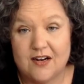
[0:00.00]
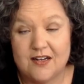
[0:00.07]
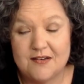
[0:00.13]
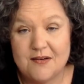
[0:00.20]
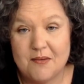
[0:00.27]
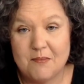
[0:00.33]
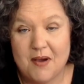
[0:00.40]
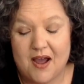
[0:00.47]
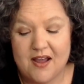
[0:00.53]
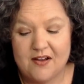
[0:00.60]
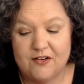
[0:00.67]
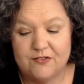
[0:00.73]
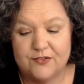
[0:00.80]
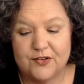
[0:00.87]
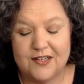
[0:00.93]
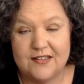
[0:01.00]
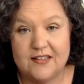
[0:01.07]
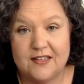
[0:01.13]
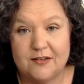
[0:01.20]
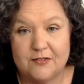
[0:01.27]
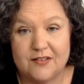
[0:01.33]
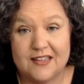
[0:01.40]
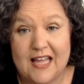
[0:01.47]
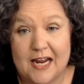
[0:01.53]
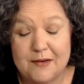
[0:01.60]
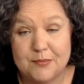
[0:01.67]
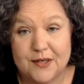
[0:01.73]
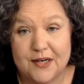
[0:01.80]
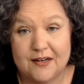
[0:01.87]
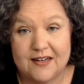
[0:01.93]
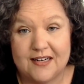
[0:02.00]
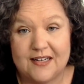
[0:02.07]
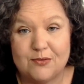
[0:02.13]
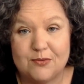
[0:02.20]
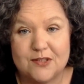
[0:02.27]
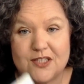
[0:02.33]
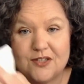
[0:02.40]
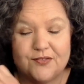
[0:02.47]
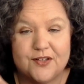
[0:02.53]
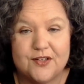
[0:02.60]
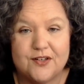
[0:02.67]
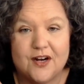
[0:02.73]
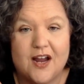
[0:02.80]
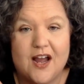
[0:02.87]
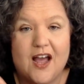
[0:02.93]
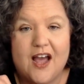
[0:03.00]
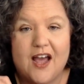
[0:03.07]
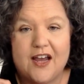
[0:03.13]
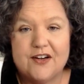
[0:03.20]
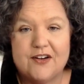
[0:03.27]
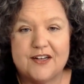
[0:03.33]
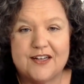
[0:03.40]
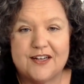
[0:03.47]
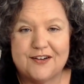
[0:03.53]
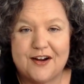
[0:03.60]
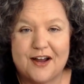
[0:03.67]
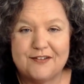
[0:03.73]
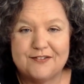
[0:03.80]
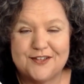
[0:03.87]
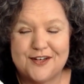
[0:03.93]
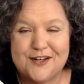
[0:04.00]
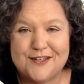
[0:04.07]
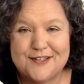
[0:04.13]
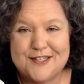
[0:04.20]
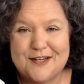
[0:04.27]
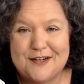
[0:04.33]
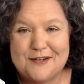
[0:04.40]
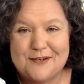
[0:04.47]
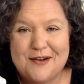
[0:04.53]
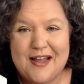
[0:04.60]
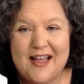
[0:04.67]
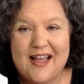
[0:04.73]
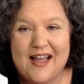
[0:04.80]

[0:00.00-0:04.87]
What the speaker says: in my free library, which if you're a Cricut crafter also,